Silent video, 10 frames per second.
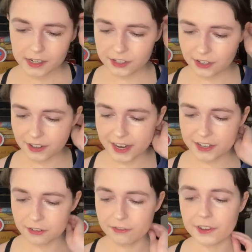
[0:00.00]
It's okay
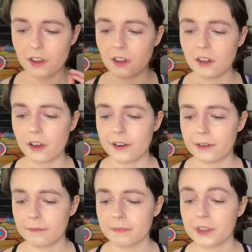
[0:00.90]
to feel
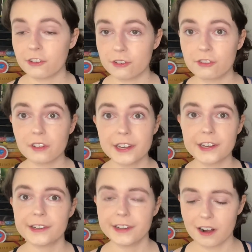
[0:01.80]
alone. Usually
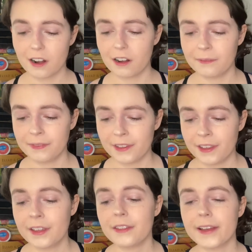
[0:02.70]
you are.
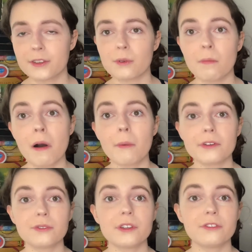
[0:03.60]
That's what
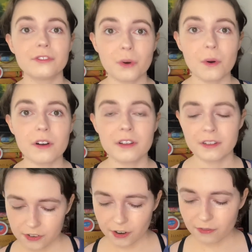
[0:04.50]
poetry's for.
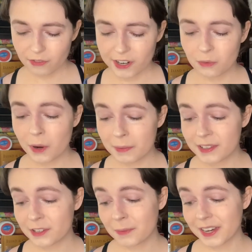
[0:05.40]
Don't read
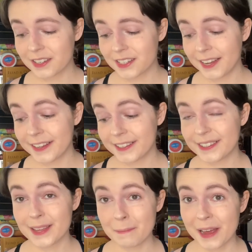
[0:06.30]
women's magazines.
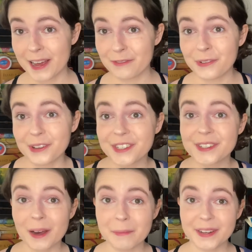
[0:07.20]
They're bad for your
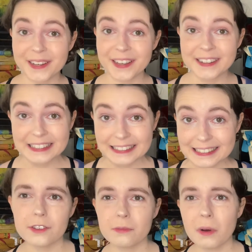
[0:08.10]
stomach.
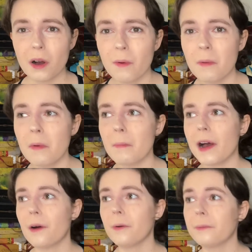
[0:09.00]
There's a poem
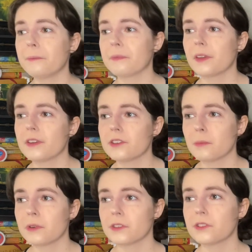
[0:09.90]
about
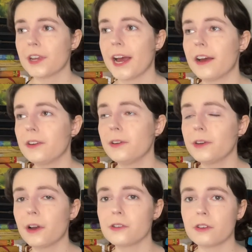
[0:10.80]
someone's dad who
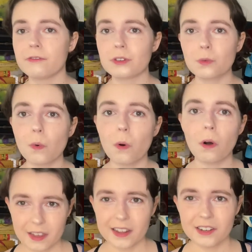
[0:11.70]
goes off to
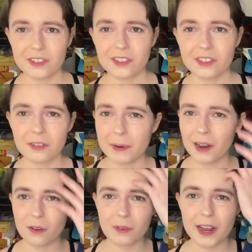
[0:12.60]
war, and it's just
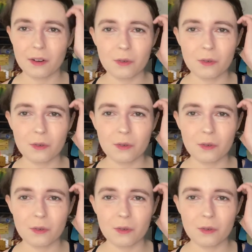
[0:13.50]
about how